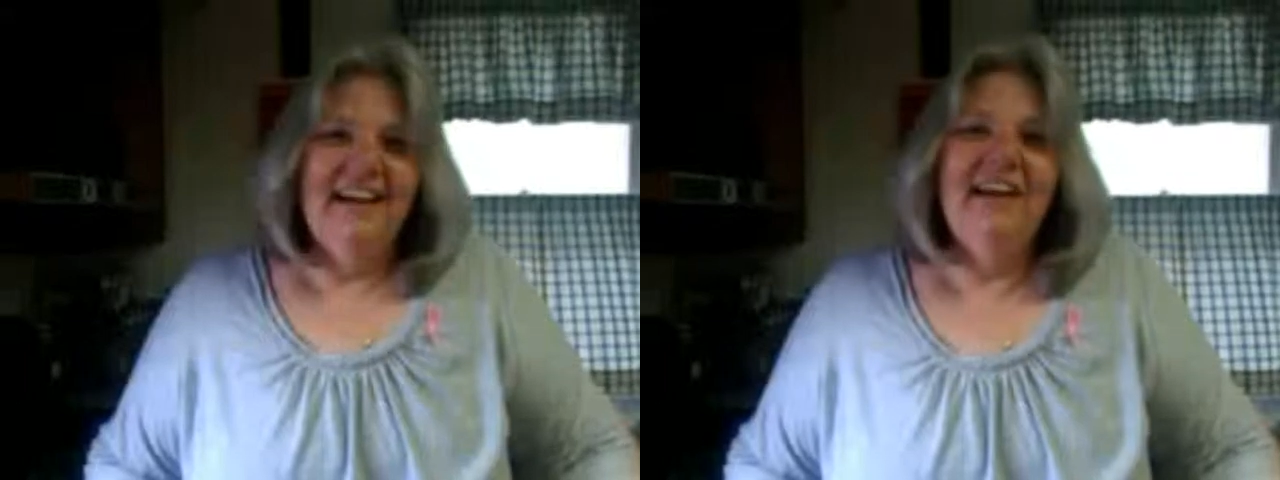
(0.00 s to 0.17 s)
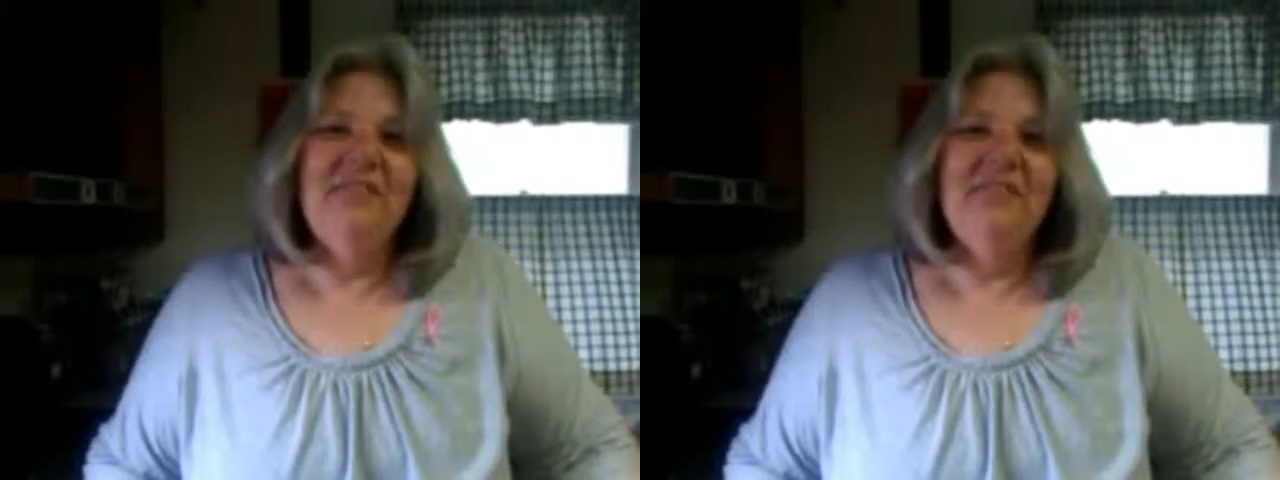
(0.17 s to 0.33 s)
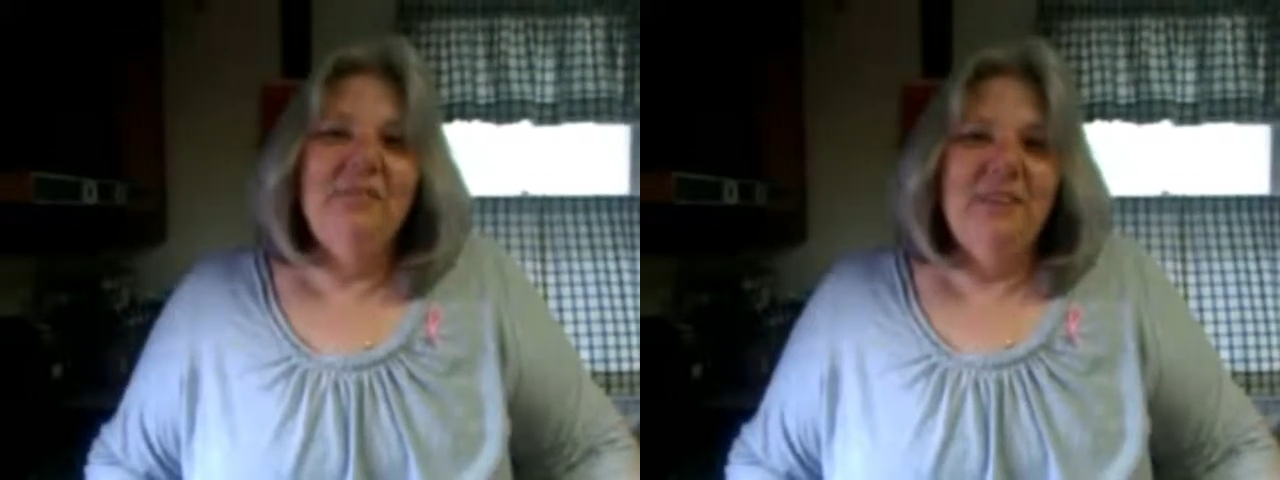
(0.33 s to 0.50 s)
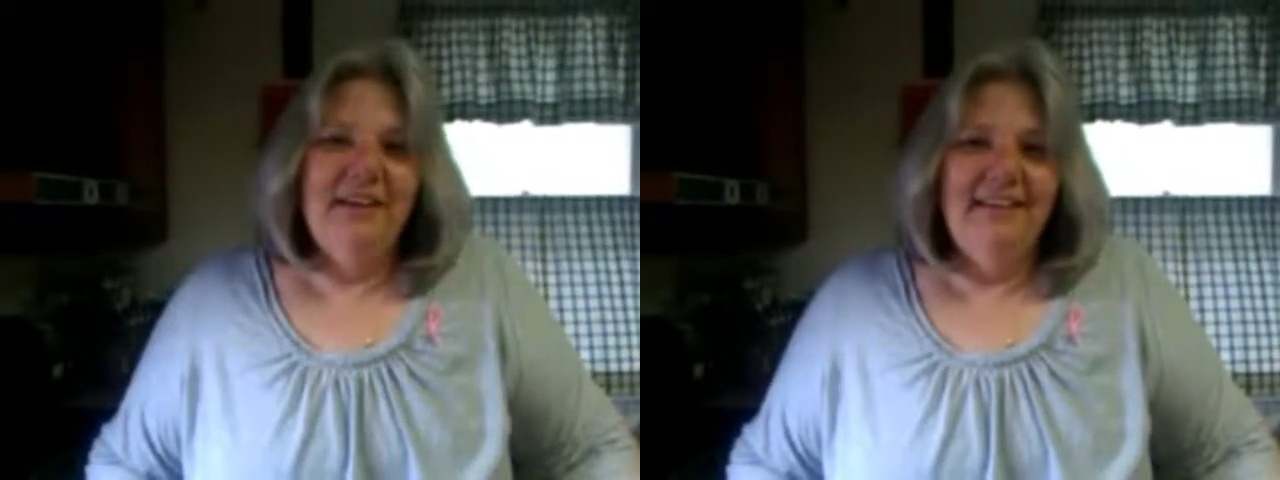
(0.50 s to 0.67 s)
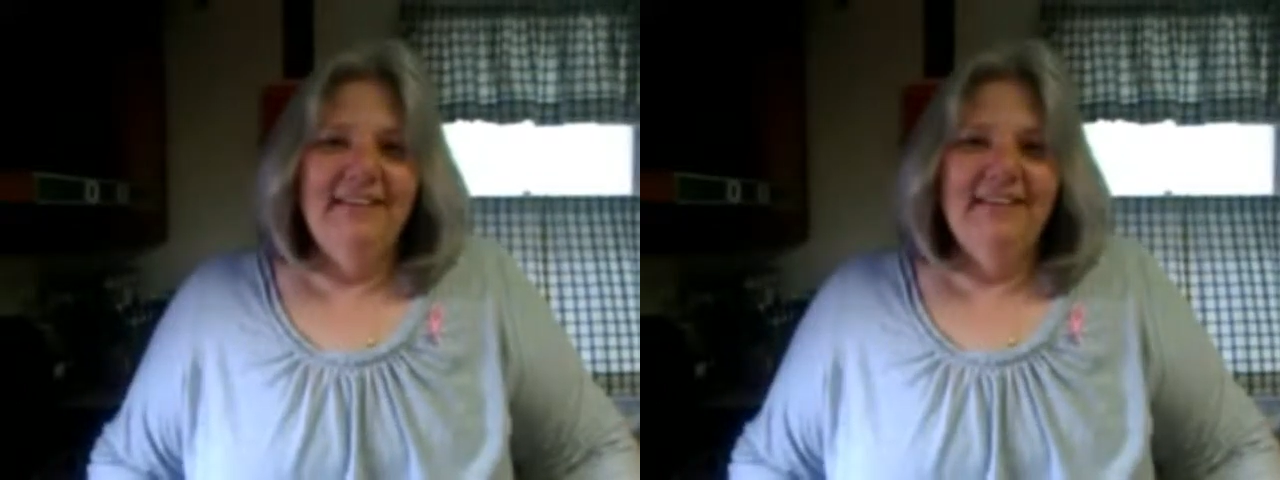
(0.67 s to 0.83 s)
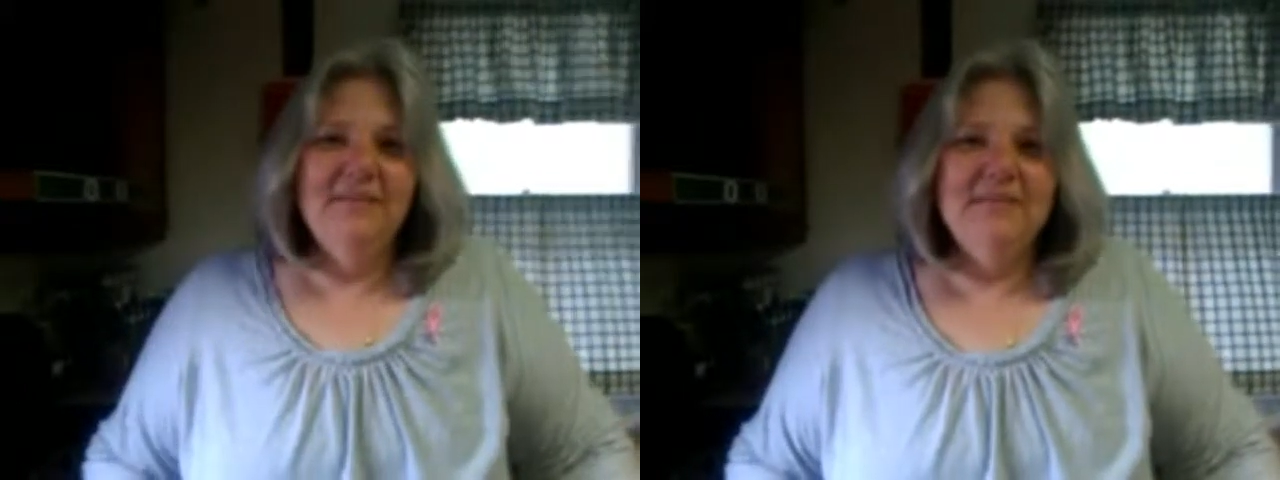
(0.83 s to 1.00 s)

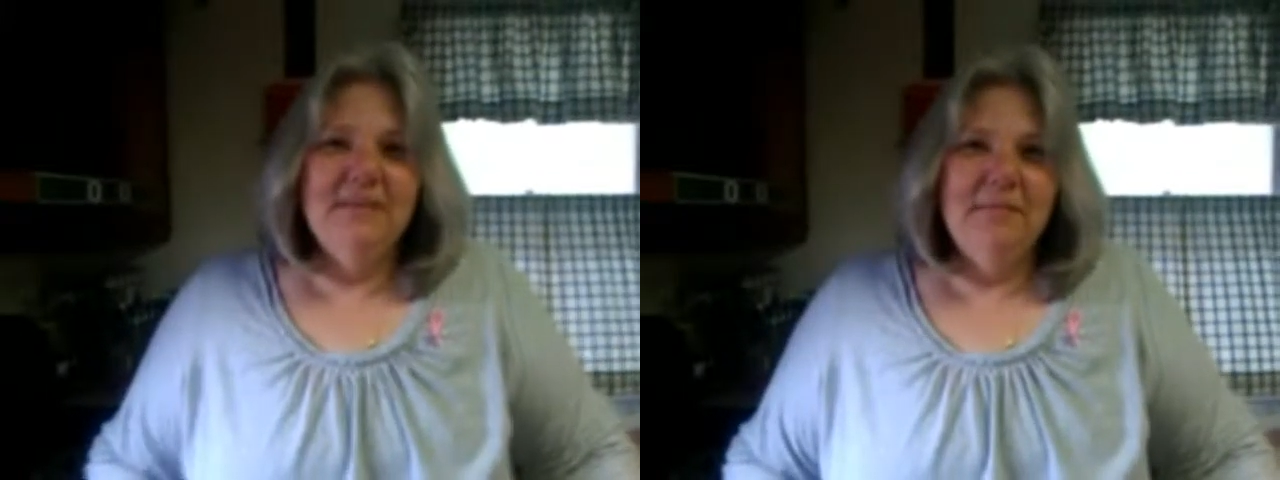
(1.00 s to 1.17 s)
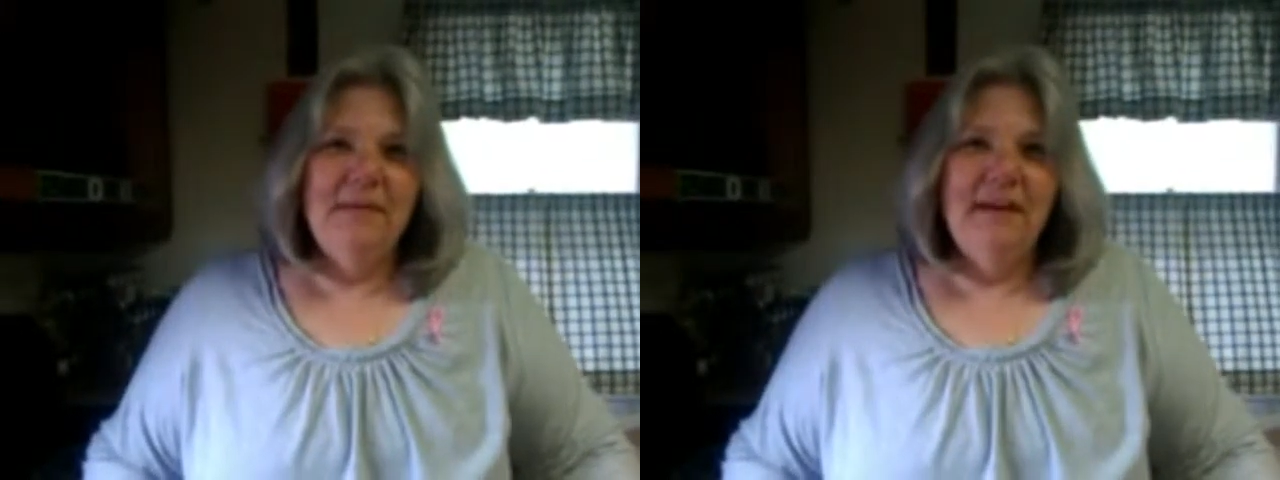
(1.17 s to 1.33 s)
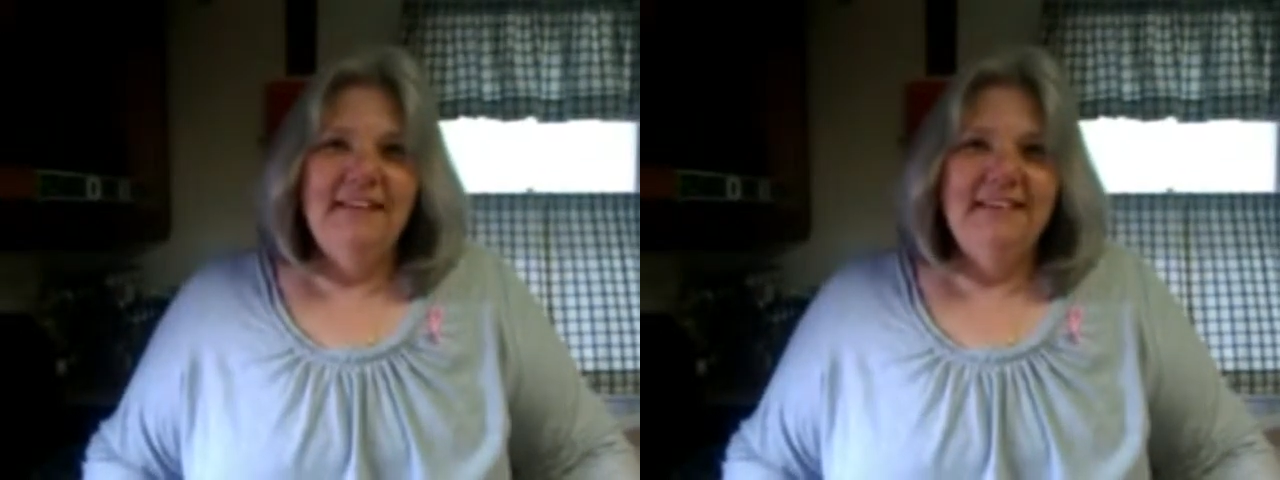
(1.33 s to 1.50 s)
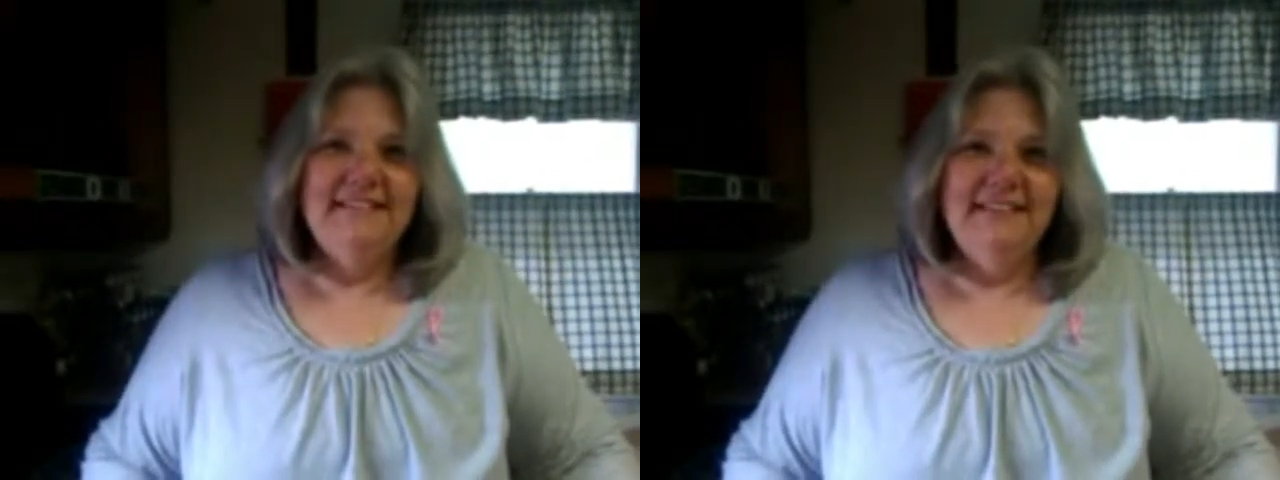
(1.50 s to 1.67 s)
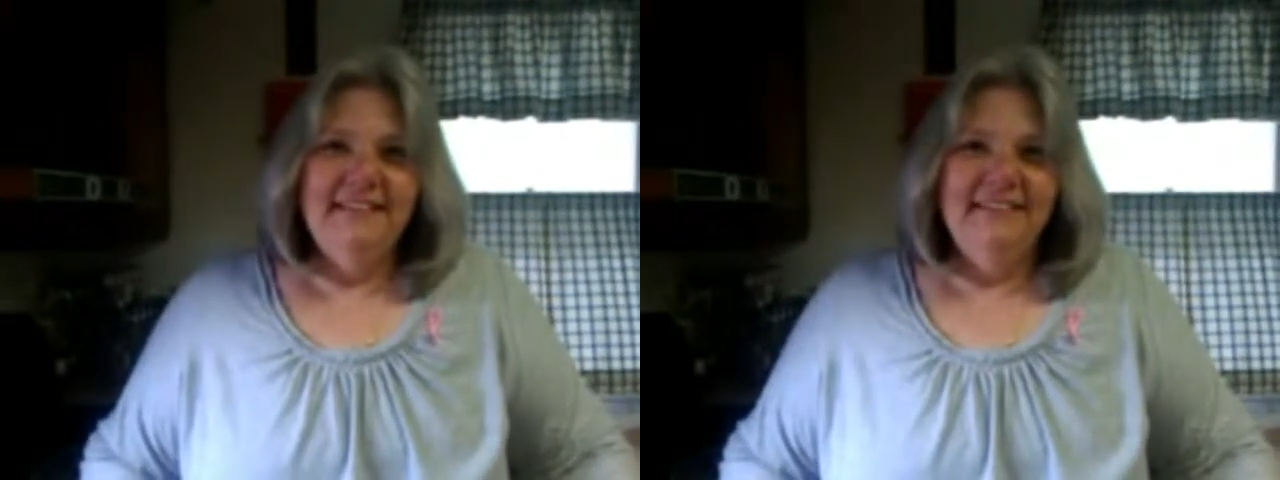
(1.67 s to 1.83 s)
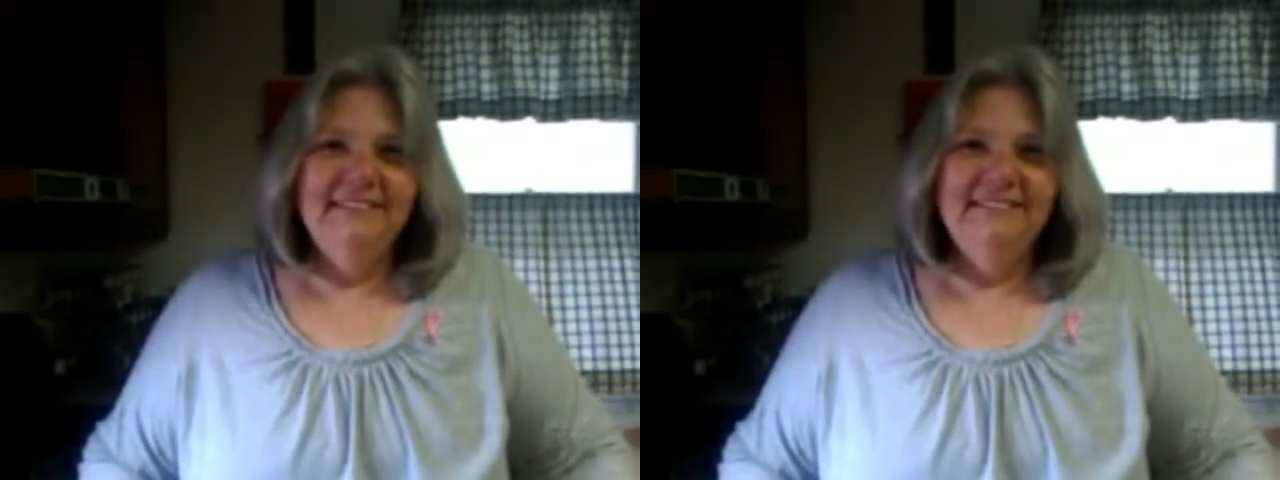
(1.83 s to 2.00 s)
Everybody, I'm Debbie
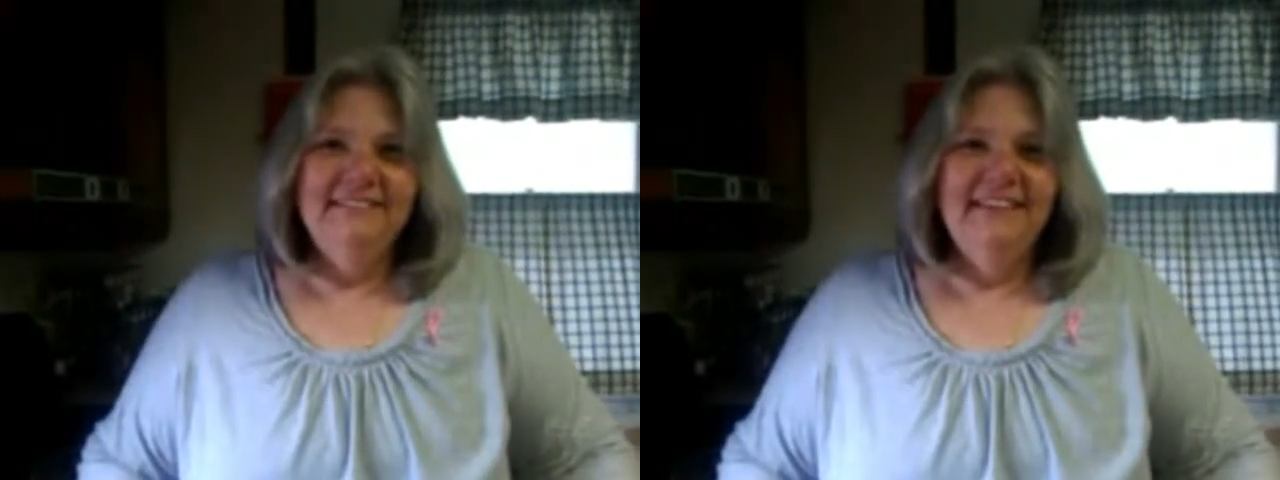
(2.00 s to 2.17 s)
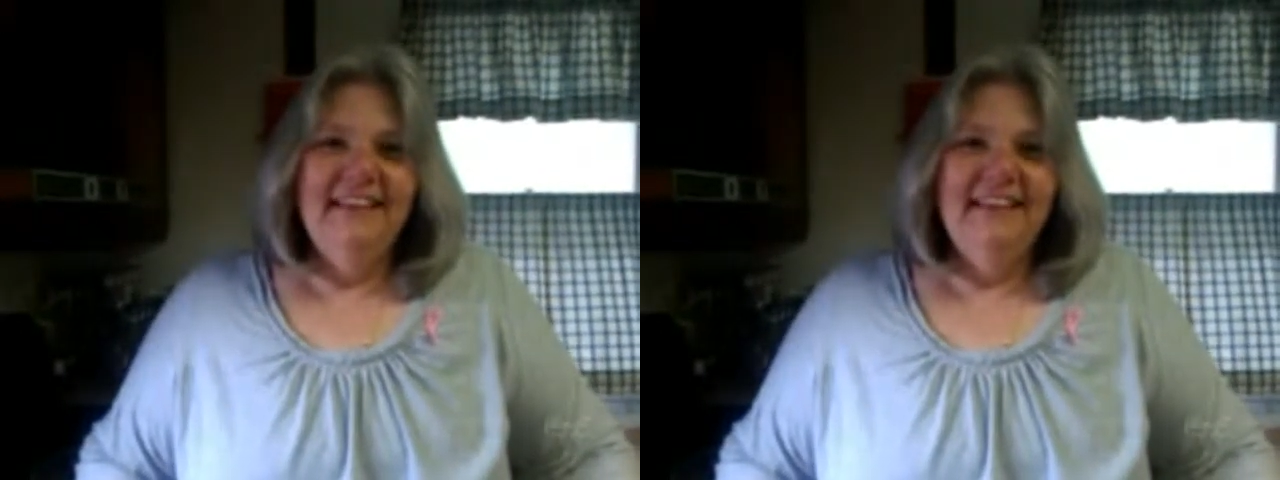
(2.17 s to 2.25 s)
Palladino,